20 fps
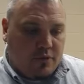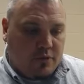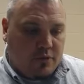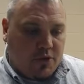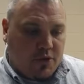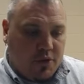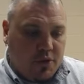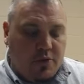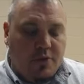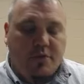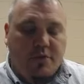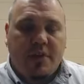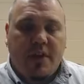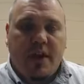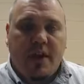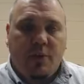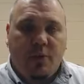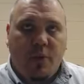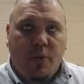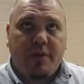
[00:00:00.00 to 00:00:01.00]

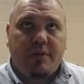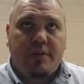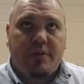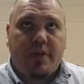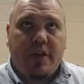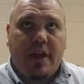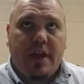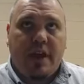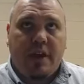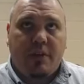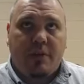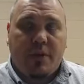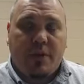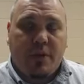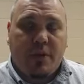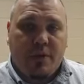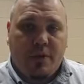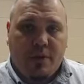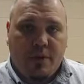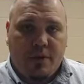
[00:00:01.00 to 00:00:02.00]
Tuesday, Wednesday, and
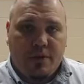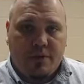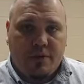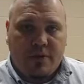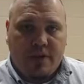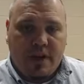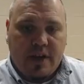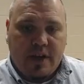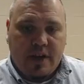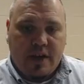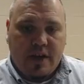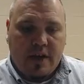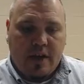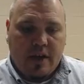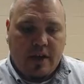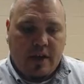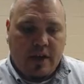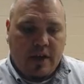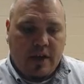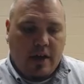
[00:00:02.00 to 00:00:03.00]
Thursday,
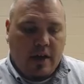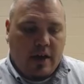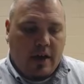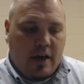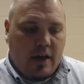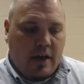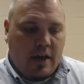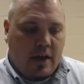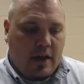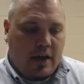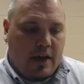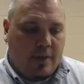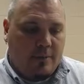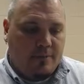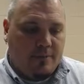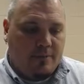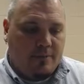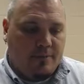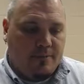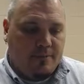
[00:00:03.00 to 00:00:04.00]

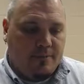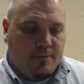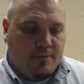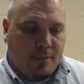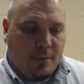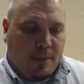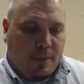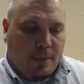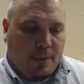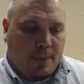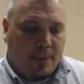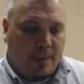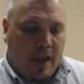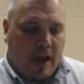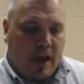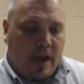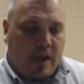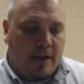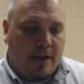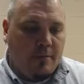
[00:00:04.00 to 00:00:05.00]
I
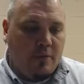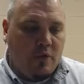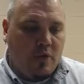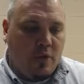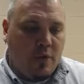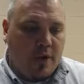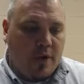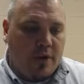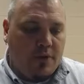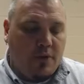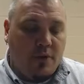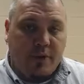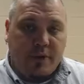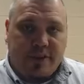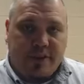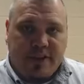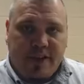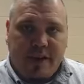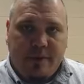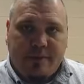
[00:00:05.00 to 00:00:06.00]
am going to
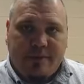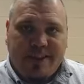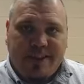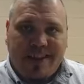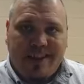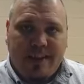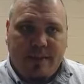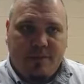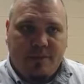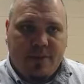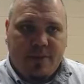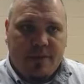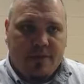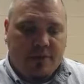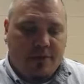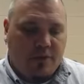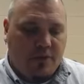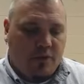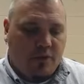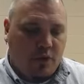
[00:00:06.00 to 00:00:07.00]
attempt to give these
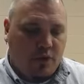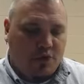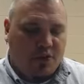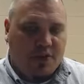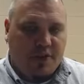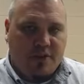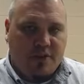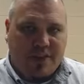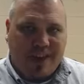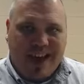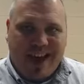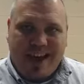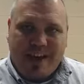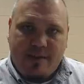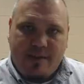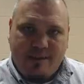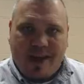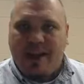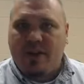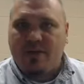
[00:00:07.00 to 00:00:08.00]
devotions at
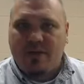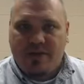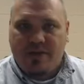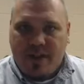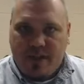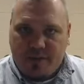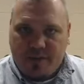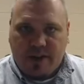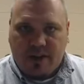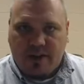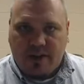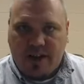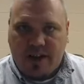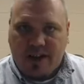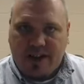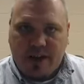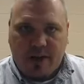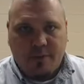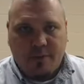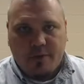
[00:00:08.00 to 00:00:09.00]
about 7
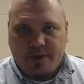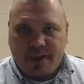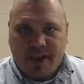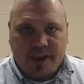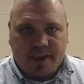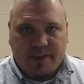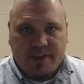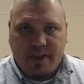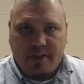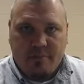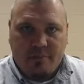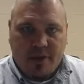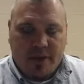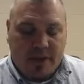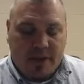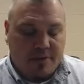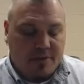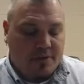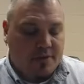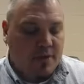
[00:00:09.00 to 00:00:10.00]
o'clock, give or take 10
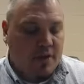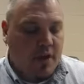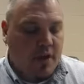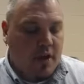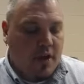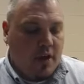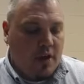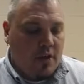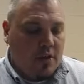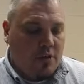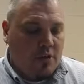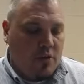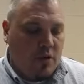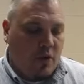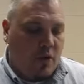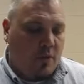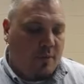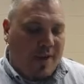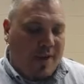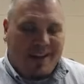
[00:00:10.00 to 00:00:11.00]
minutes.
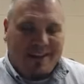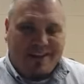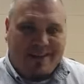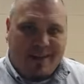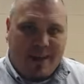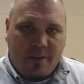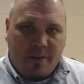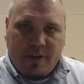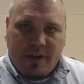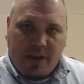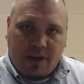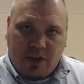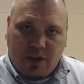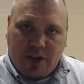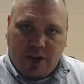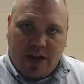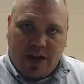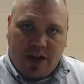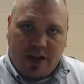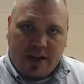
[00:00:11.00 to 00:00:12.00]
So about 7
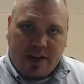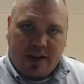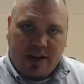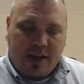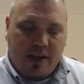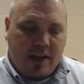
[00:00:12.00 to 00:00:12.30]
o'clock,